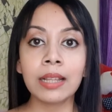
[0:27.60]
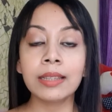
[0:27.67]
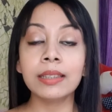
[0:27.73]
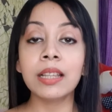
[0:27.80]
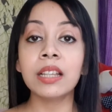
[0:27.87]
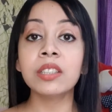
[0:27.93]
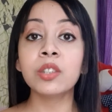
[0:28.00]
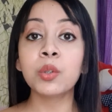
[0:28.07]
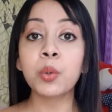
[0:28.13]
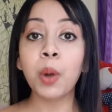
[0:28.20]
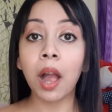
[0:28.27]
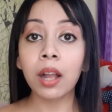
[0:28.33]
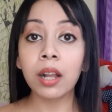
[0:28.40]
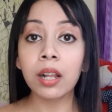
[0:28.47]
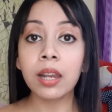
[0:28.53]
The
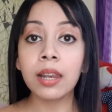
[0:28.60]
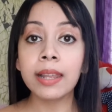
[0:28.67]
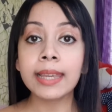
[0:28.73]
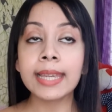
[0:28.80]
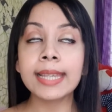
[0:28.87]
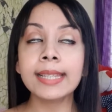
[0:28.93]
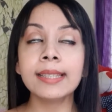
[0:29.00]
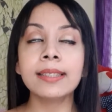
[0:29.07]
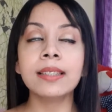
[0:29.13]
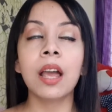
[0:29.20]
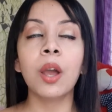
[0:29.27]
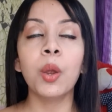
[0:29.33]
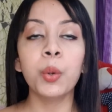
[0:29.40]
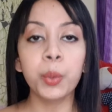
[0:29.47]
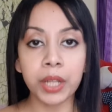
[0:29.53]
struggle is
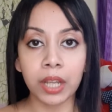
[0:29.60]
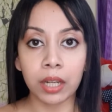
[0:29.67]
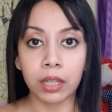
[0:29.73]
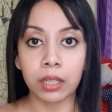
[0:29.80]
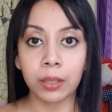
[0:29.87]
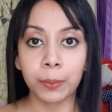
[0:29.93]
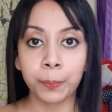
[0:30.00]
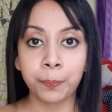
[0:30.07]
real.